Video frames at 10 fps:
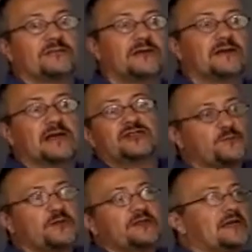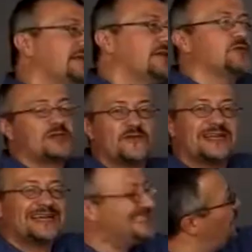and I just put that together to give you an
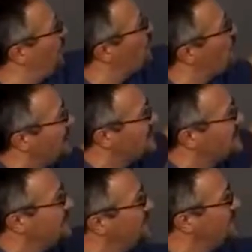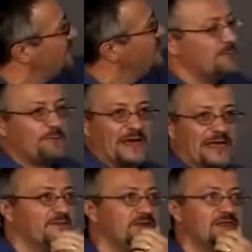idea of relative
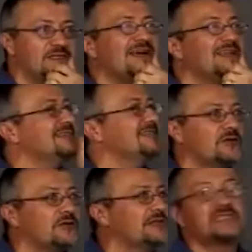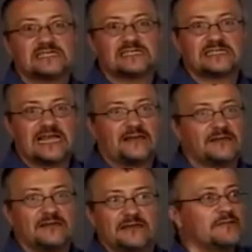competitiveness, not necessarily this is
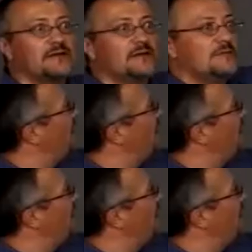exactly in my